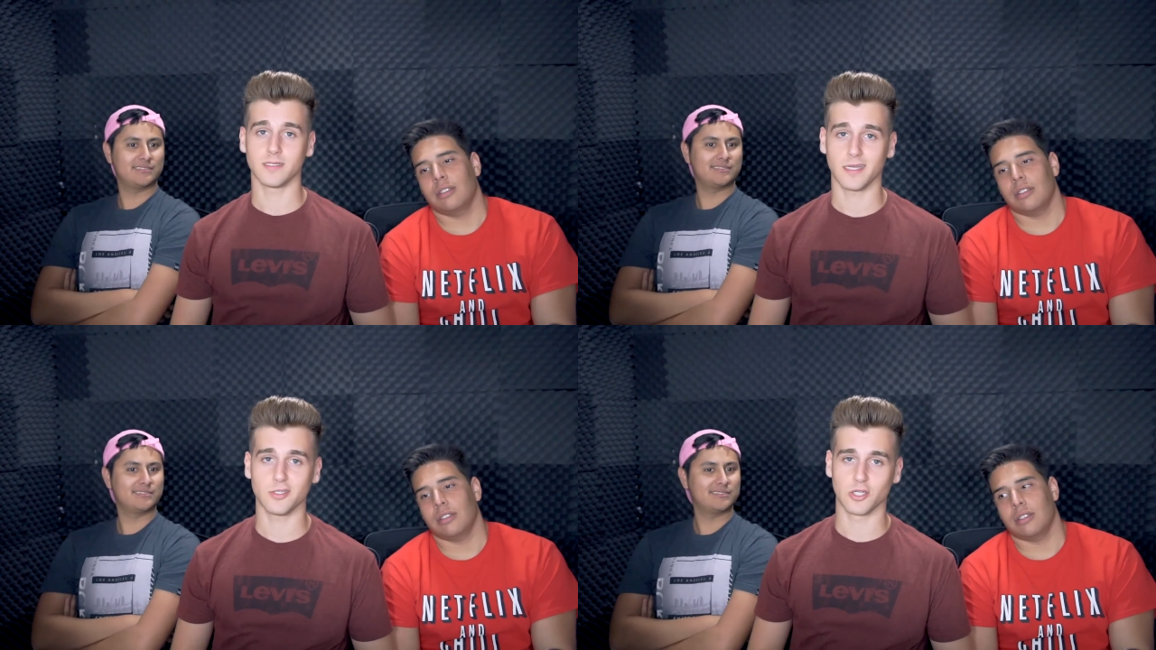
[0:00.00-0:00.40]

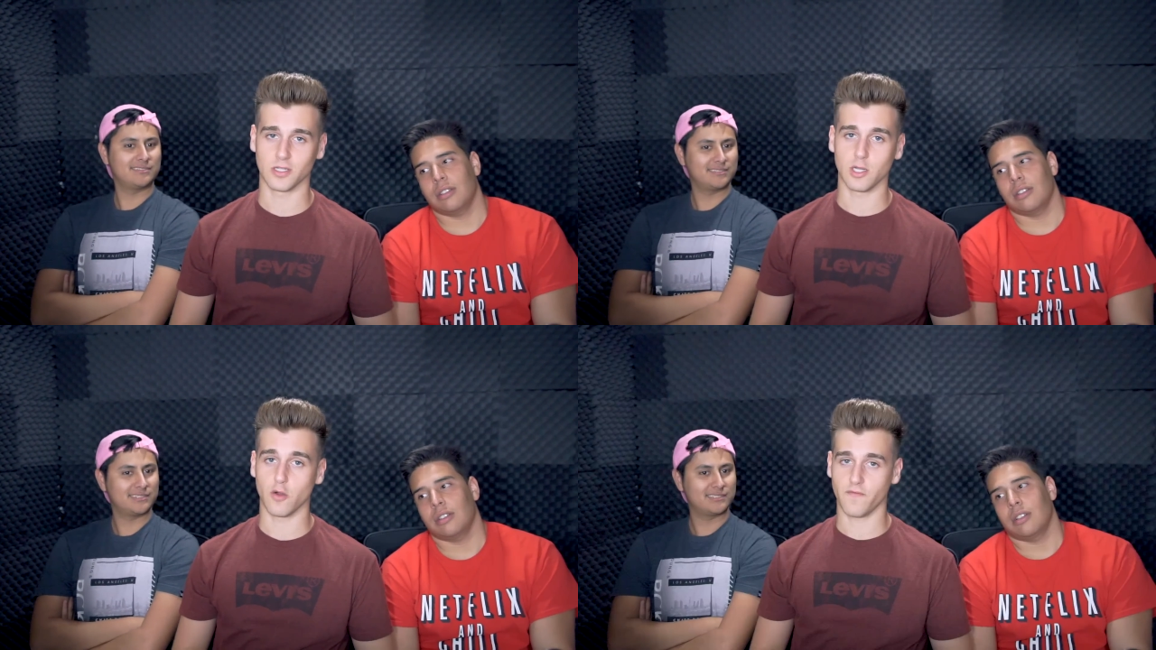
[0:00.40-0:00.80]
Speaker 1: is that you
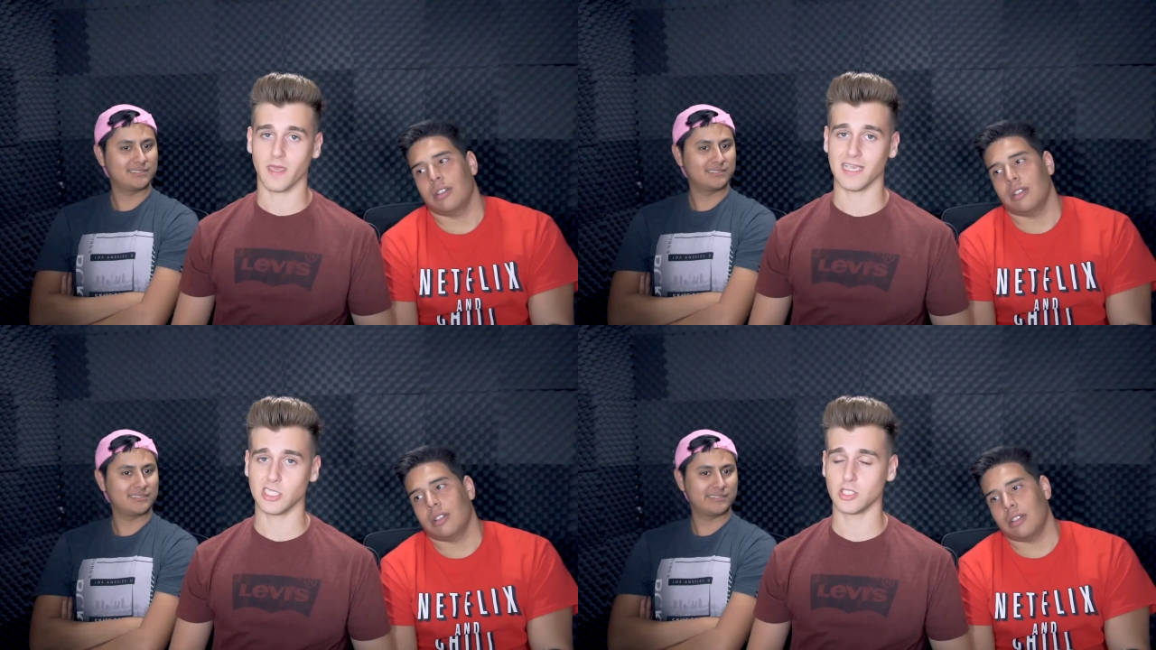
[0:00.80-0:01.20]
turn the
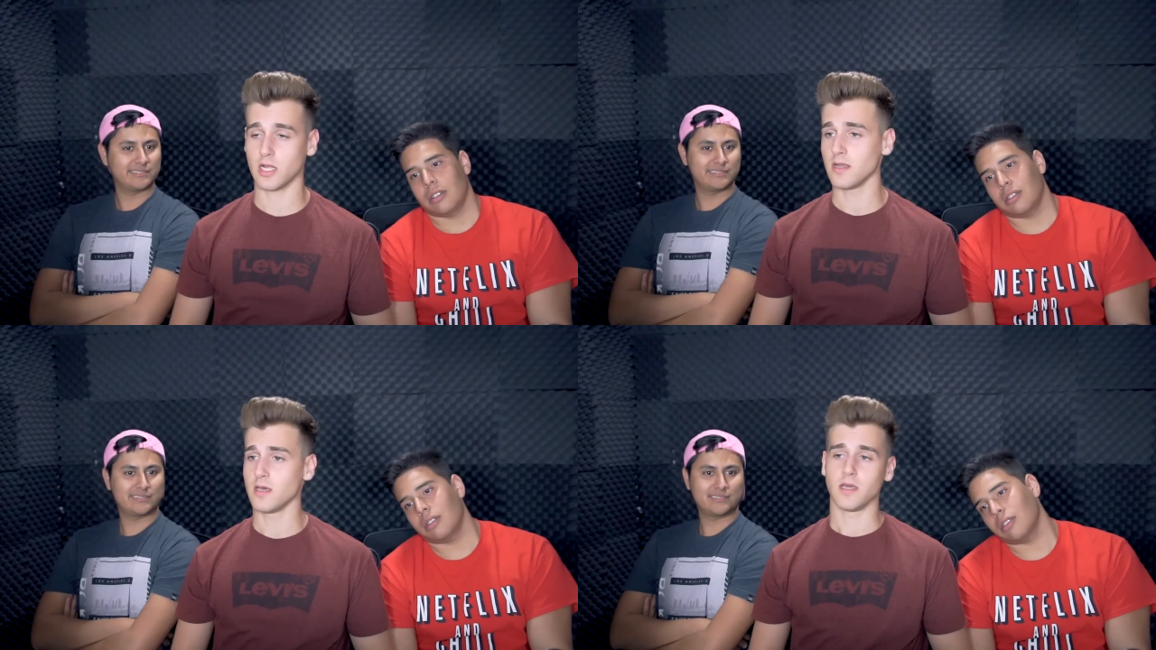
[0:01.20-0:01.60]
notifications
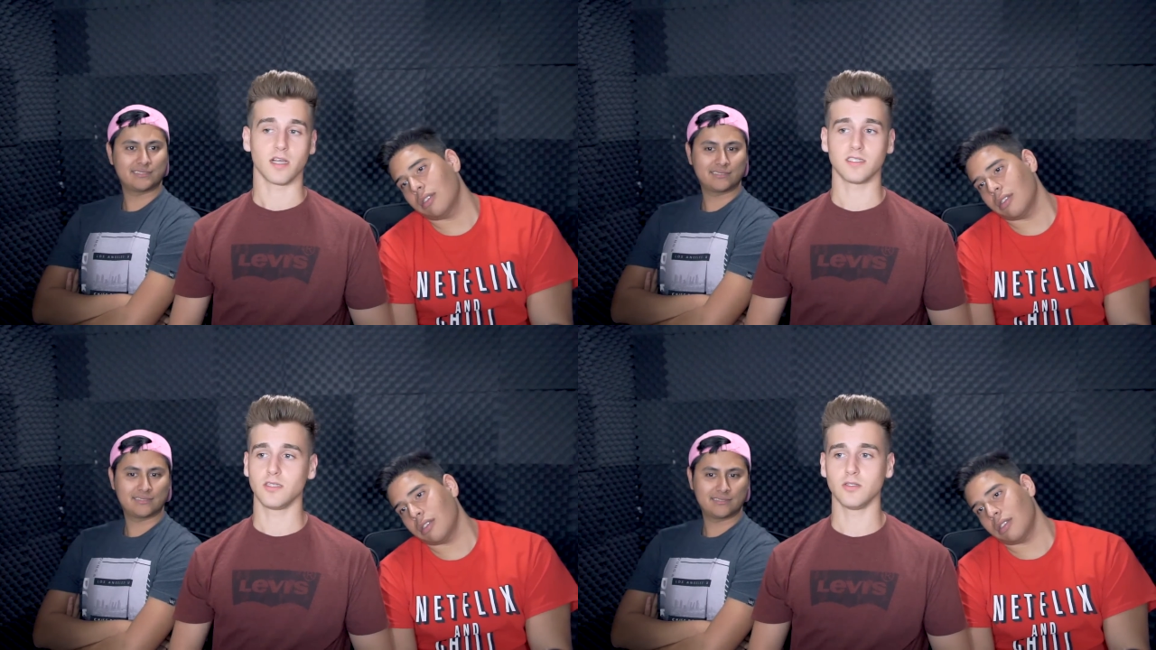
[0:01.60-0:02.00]
on
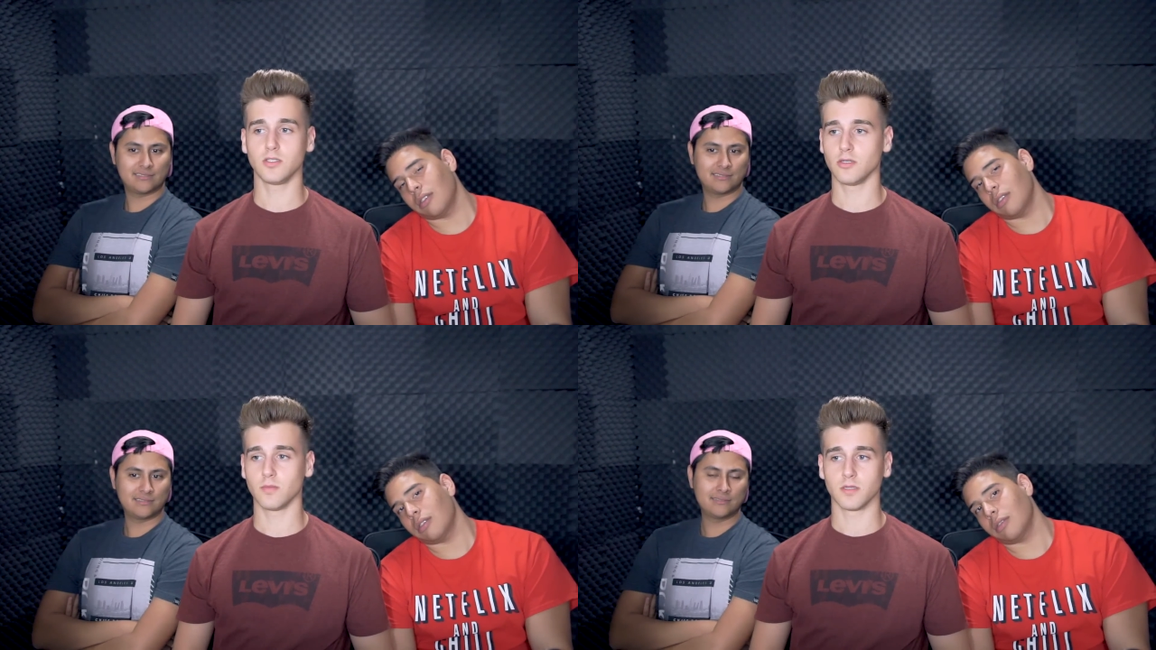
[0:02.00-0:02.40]
because
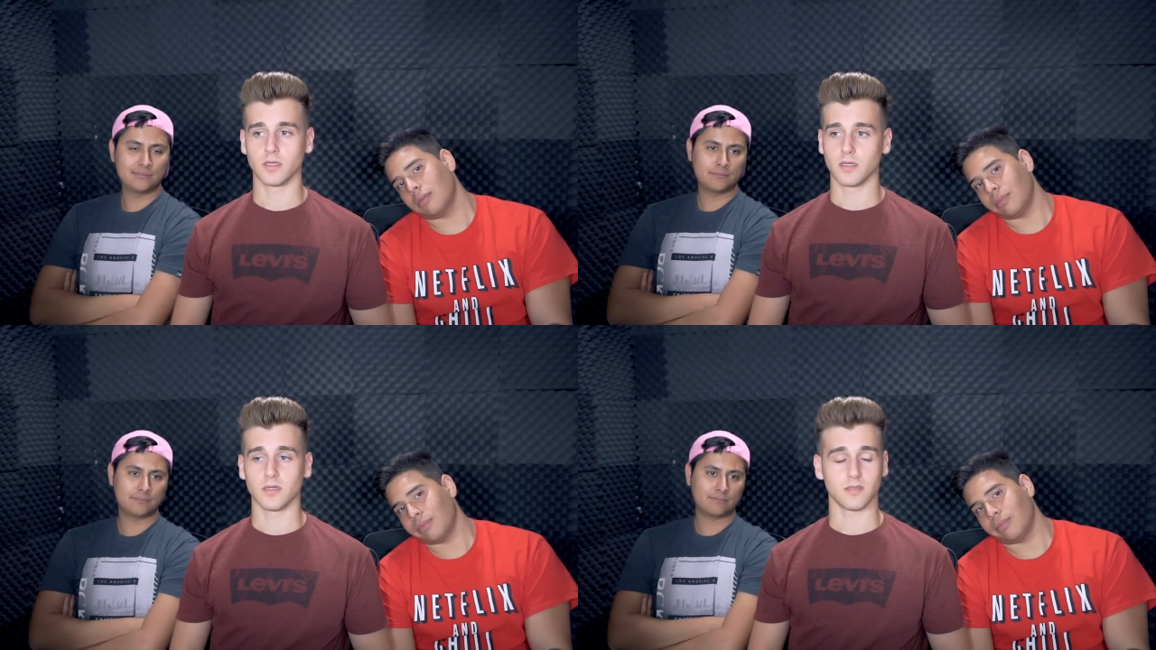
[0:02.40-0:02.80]
YouTube,
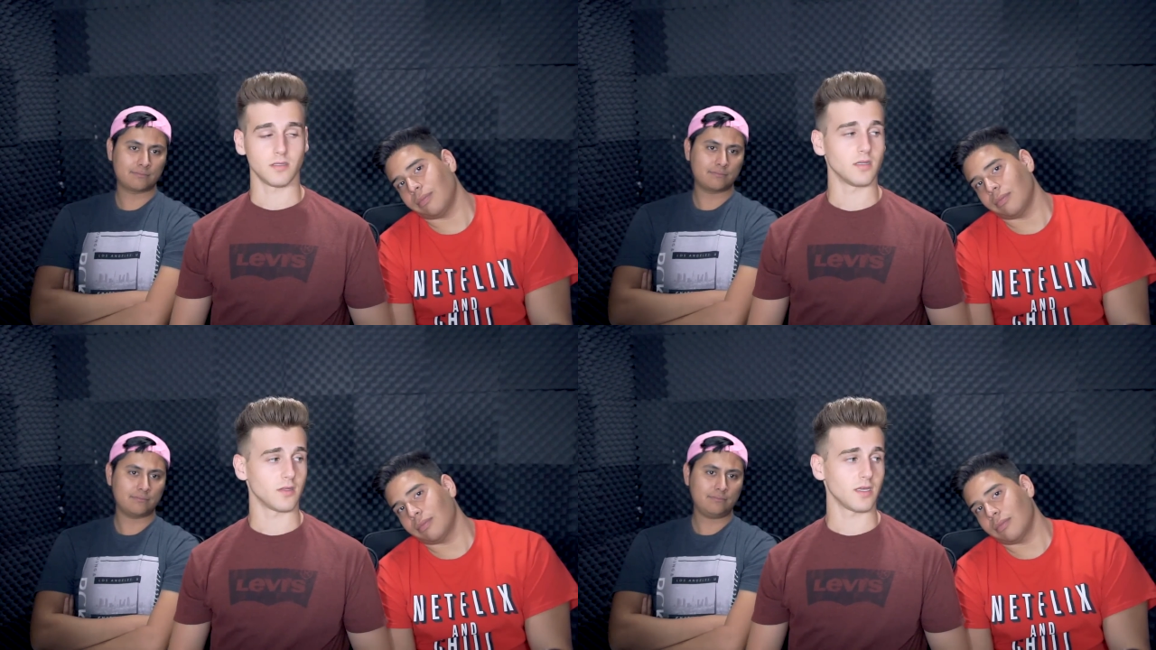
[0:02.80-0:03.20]

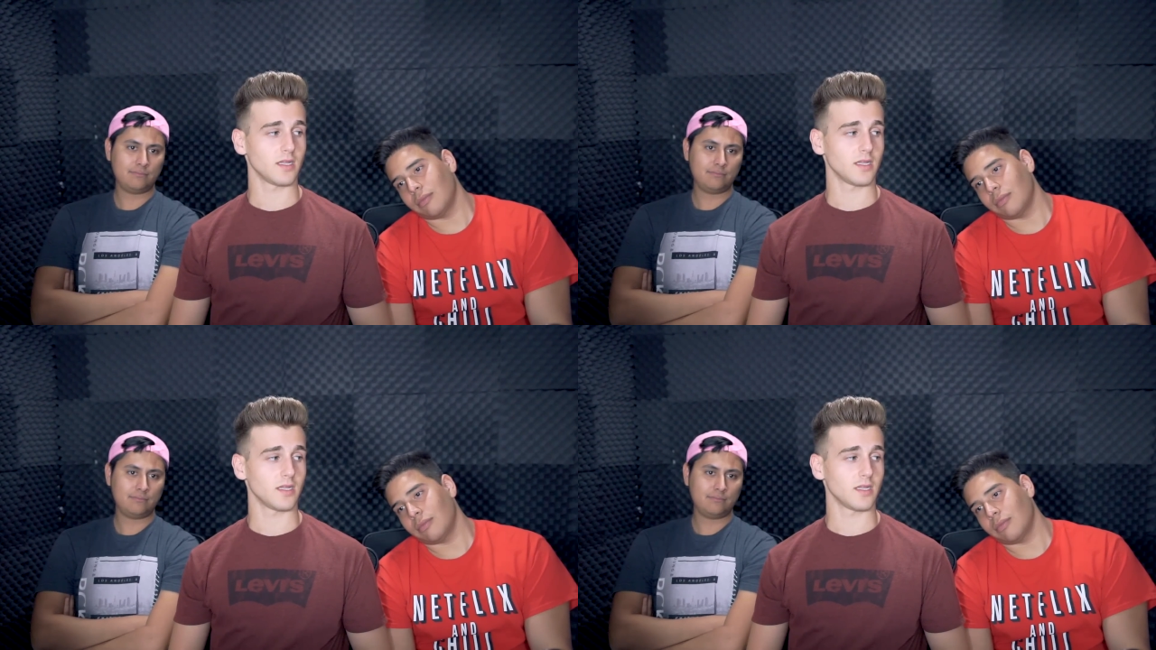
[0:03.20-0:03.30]
you know, they,